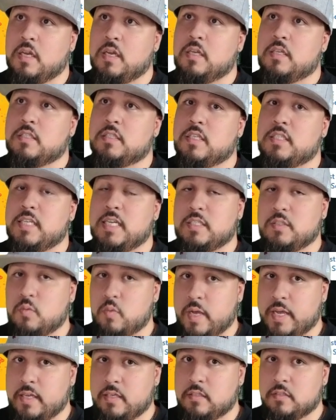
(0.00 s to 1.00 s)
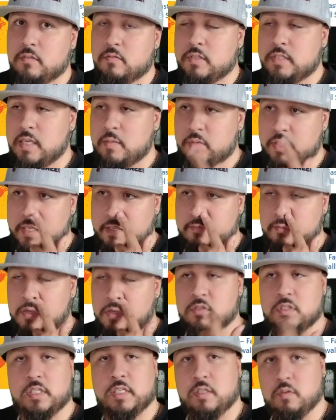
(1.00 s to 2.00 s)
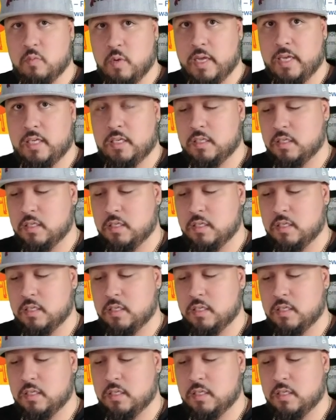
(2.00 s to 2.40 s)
such as the weight, which I believe mostly the weight,